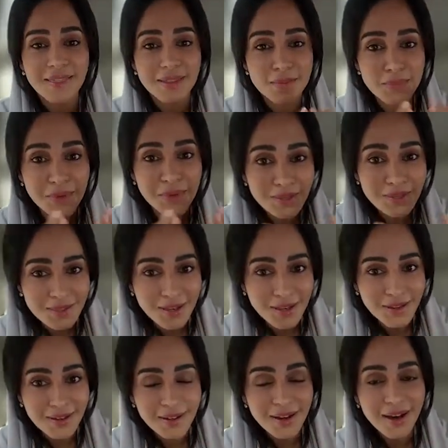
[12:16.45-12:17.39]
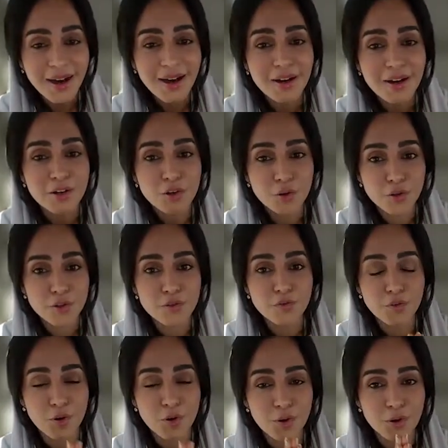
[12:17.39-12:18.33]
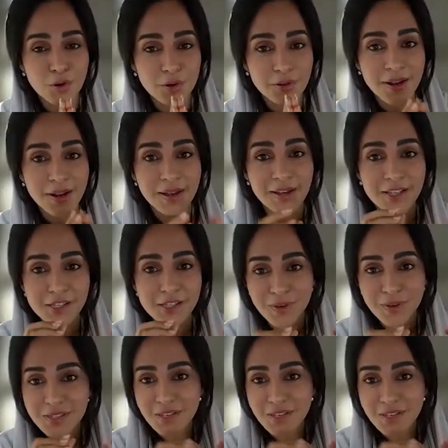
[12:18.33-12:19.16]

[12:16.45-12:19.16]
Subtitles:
that the media are good for